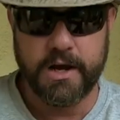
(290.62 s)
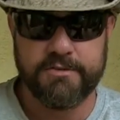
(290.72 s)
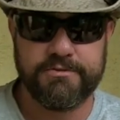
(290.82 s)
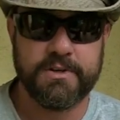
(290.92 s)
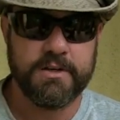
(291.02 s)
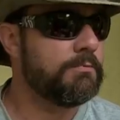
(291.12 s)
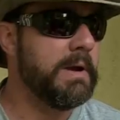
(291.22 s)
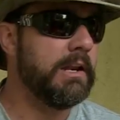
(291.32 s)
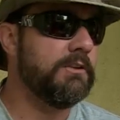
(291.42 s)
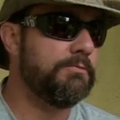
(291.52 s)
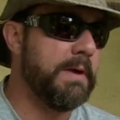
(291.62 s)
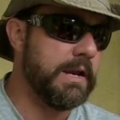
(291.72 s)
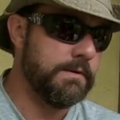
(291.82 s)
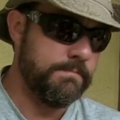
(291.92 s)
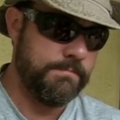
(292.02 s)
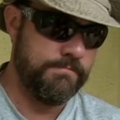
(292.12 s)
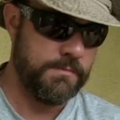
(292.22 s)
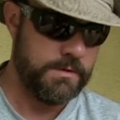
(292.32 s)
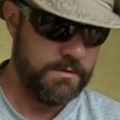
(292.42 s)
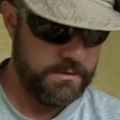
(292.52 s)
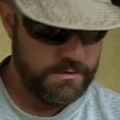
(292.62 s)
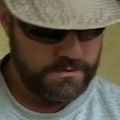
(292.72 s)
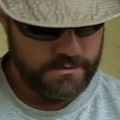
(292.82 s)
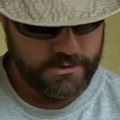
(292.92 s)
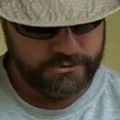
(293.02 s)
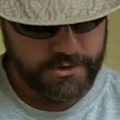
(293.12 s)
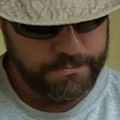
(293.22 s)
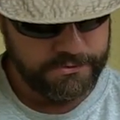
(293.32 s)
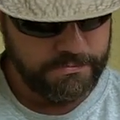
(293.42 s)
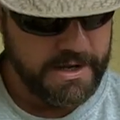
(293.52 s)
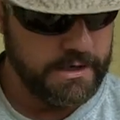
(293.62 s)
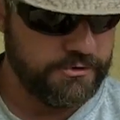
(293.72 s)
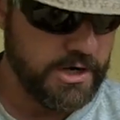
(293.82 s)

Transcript: enough. It's made in Spain. The scope is made in